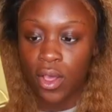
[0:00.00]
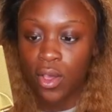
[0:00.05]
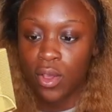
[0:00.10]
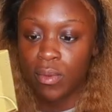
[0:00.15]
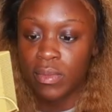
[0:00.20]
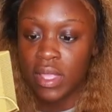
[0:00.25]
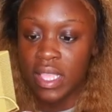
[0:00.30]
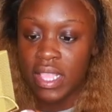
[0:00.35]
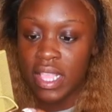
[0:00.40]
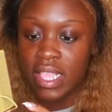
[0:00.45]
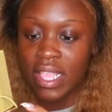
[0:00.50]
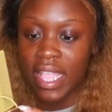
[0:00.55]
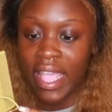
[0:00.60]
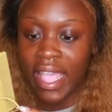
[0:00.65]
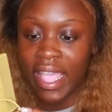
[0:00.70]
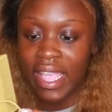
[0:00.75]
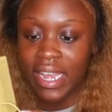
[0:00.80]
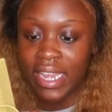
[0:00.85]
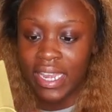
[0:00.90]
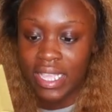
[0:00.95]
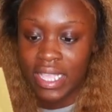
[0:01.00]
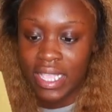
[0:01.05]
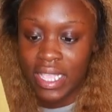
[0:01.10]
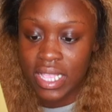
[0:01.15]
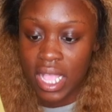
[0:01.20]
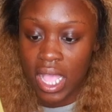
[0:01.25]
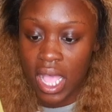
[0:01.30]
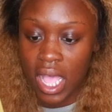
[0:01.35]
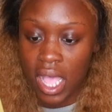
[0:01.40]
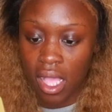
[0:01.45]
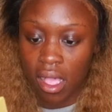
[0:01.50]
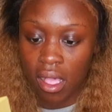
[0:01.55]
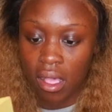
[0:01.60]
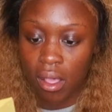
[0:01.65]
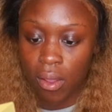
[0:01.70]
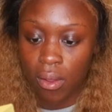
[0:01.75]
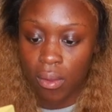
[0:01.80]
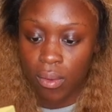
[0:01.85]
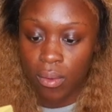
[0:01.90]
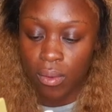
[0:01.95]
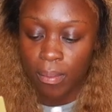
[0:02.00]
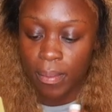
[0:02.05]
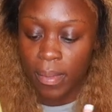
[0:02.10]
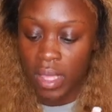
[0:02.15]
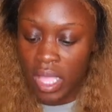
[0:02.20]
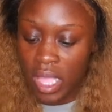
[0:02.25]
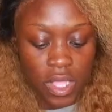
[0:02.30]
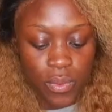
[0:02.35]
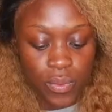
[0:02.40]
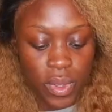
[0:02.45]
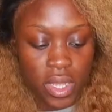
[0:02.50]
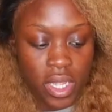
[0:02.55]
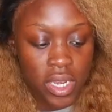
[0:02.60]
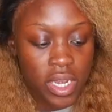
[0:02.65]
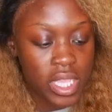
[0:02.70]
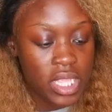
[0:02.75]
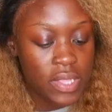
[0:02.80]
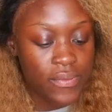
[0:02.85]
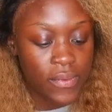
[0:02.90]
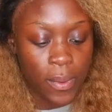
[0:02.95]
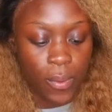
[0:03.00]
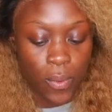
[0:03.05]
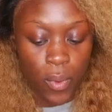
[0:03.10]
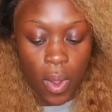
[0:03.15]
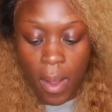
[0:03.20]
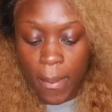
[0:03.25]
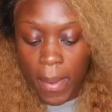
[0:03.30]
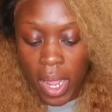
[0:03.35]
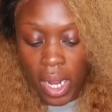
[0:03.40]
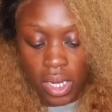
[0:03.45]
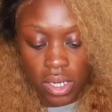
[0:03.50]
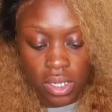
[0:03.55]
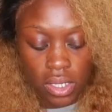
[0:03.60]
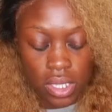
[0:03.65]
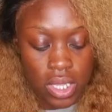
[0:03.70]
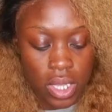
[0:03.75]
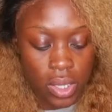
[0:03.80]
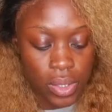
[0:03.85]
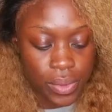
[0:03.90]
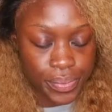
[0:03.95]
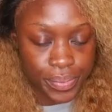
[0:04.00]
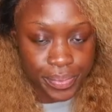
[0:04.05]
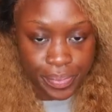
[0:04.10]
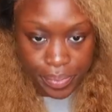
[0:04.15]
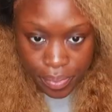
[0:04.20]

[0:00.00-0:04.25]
comb. This is the Andes hot comb. This one is from Walmart, so